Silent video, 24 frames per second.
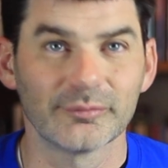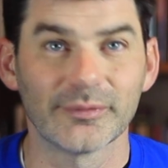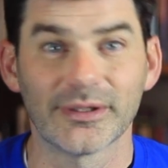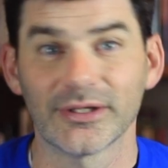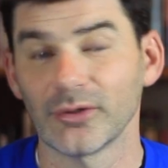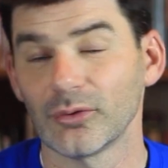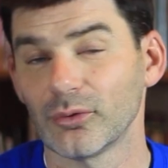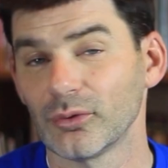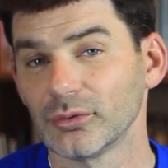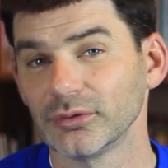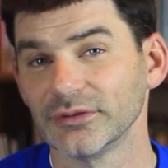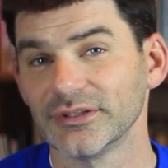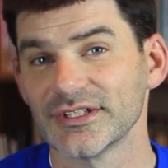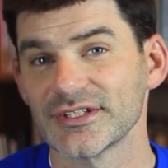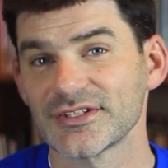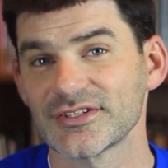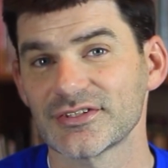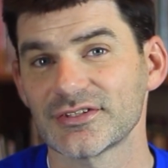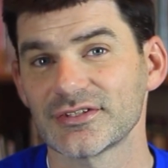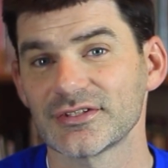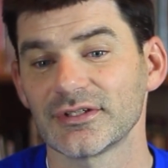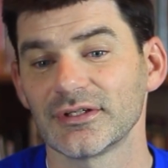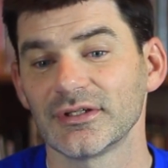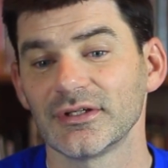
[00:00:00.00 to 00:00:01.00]
My
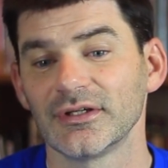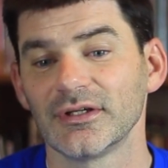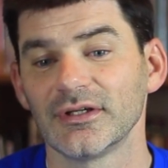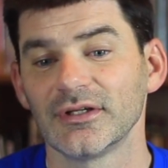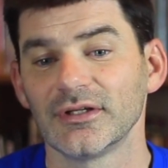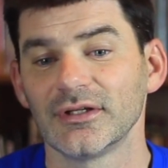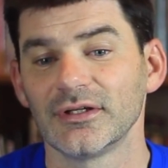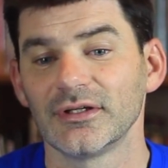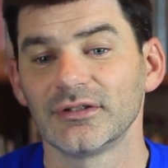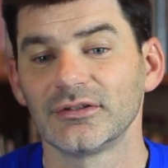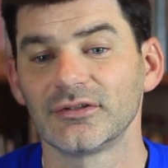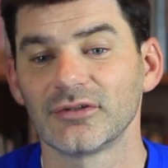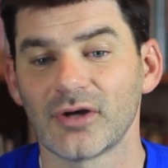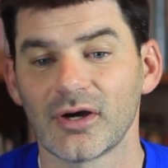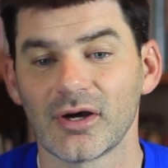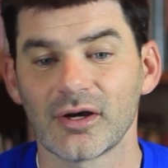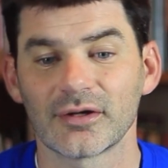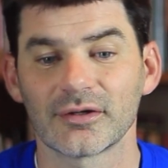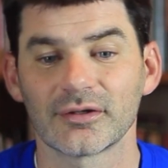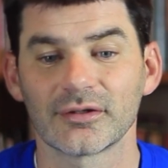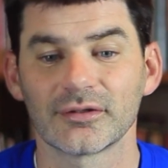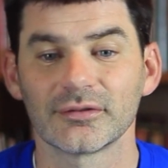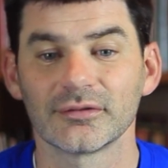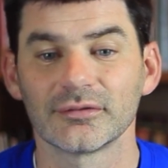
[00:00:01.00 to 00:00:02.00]
oldest
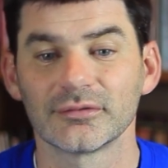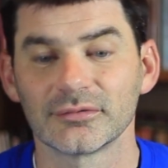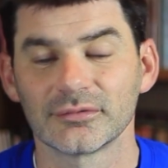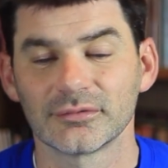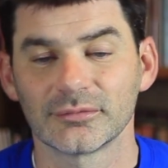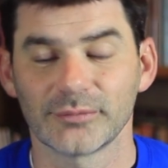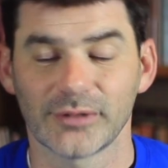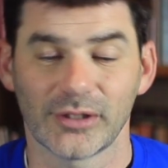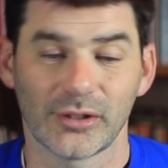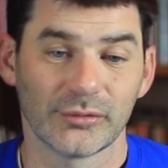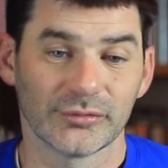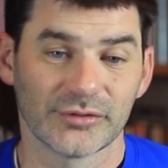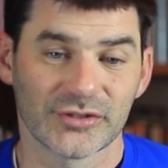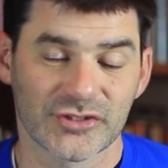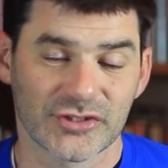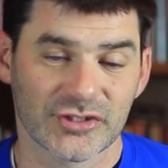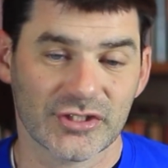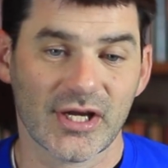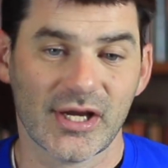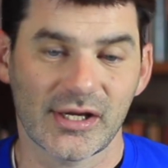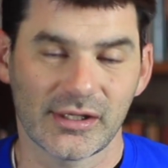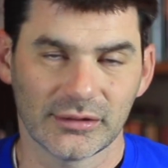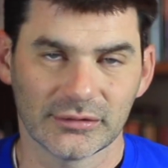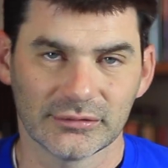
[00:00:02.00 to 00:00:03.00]
daughter, my oldest
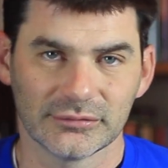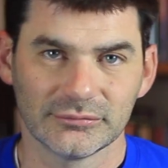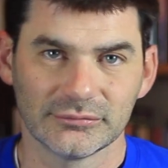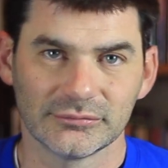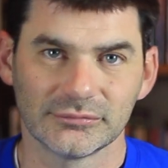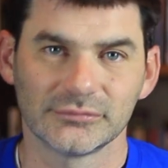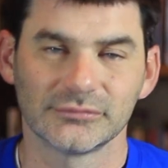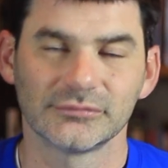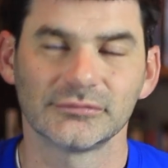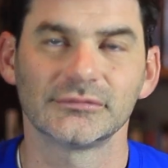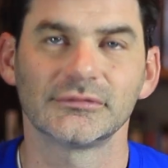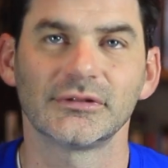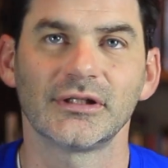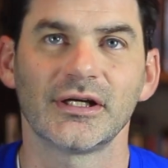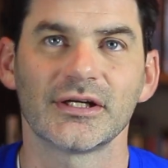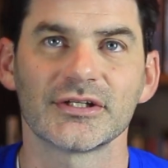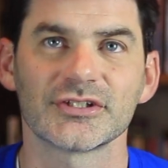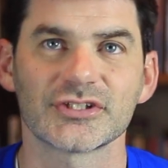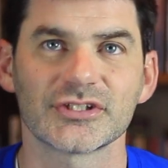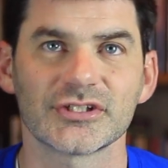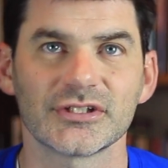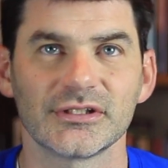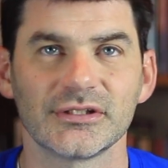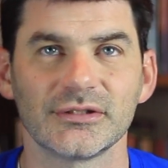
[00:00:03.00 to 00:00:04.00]
child,
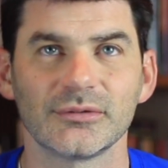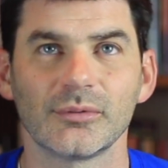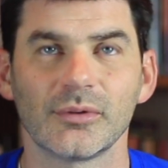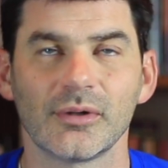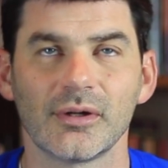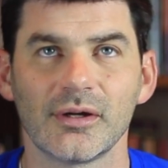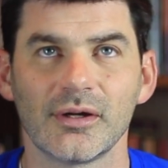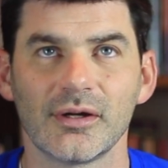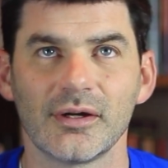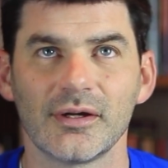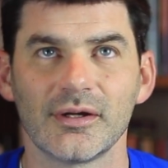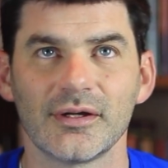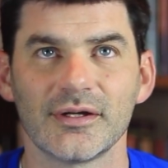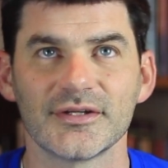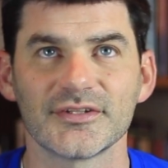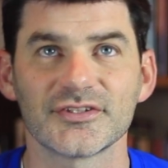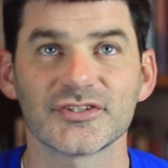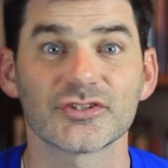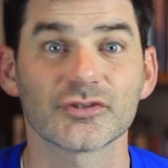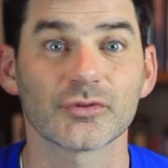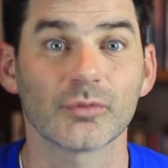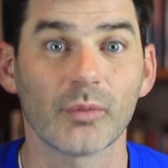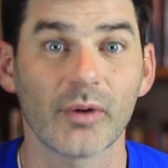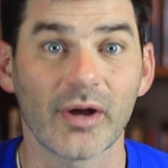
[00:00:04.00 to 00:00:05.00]
she
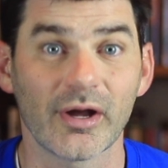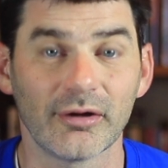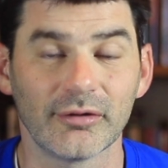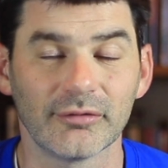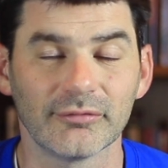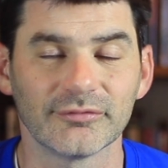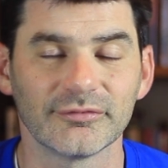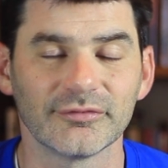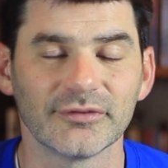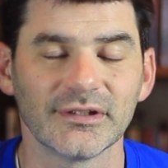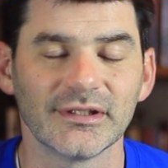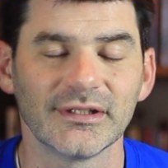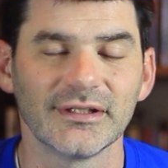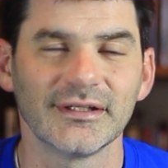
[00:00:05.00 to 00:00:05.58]
was 12.